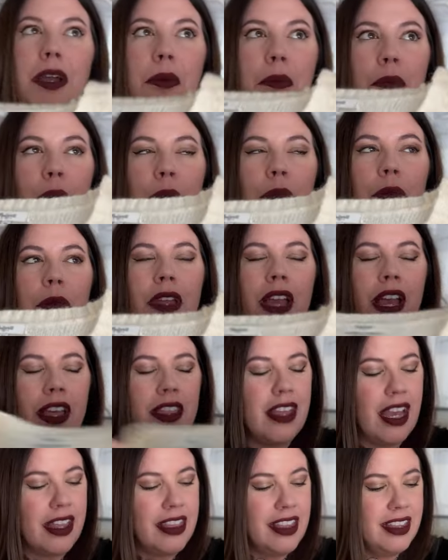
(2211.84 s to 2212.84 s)
a,
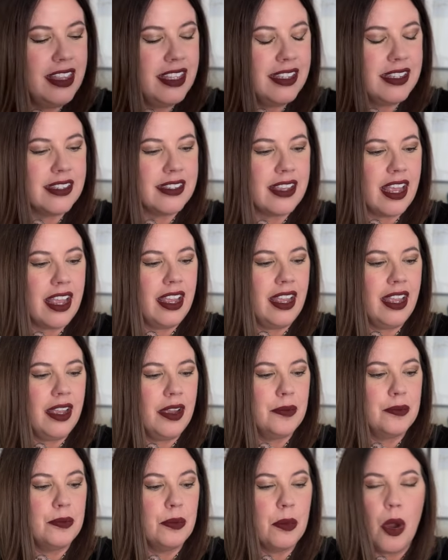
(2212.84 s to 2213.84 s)
I think this is a
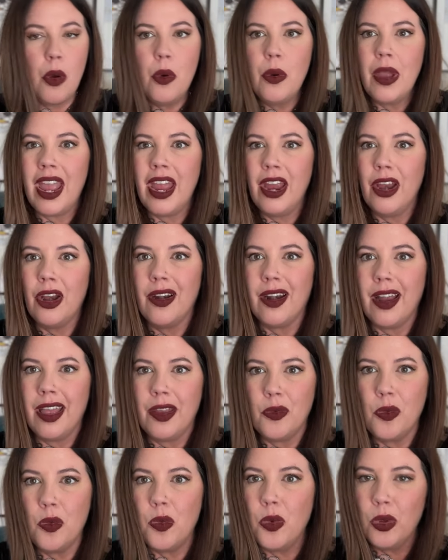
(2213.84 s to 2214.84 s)
mohair
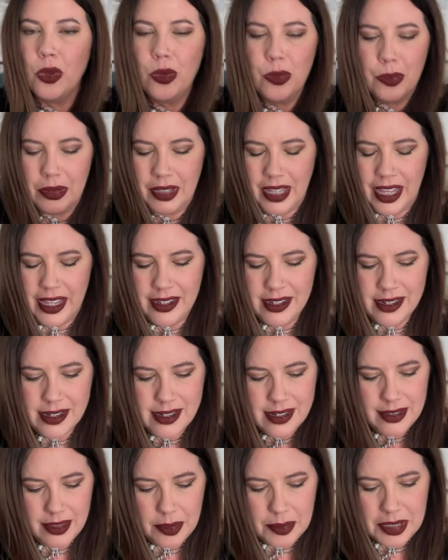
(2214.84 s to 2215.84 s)
and wool blend.
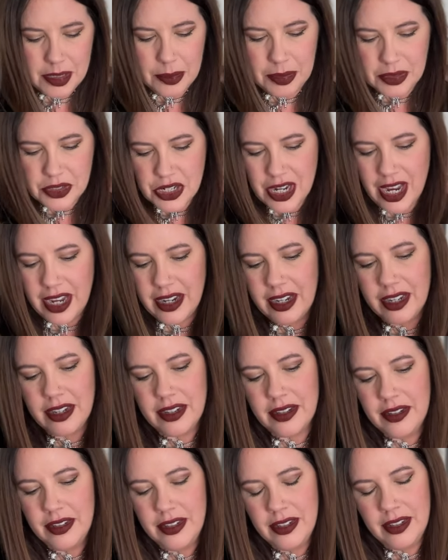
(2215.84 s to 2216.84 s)
Let me double check.
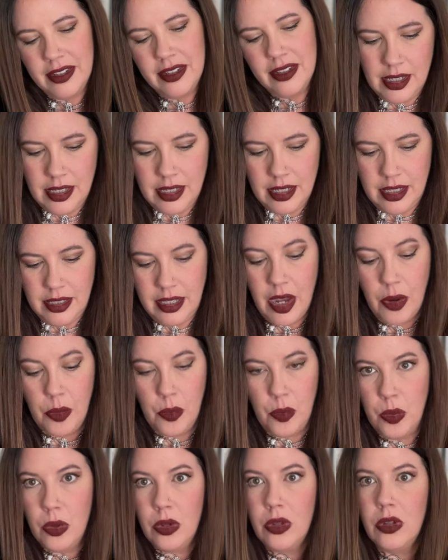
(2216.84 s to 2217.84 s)
Yeah,
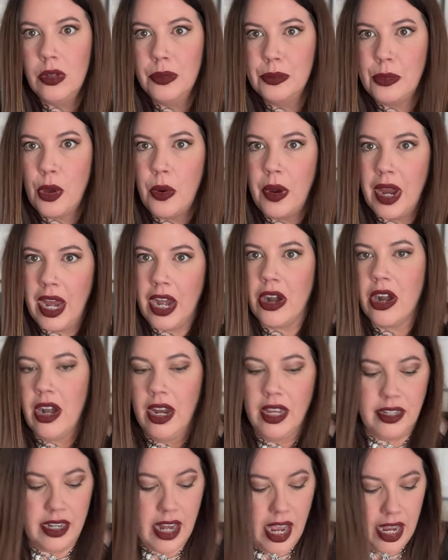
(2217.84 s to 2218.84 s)
wool, mohair,
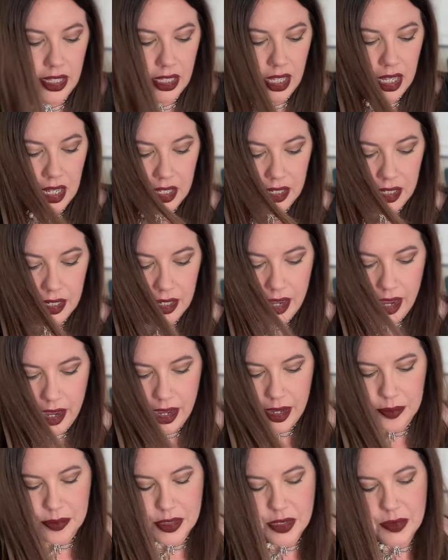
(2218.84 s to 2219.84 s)
and nylon.
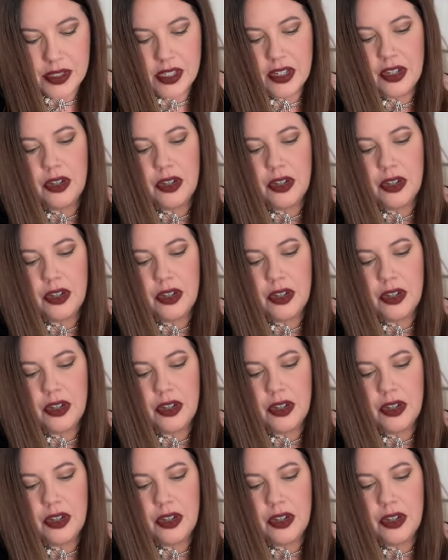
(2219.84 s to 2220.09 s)
Um, so it's a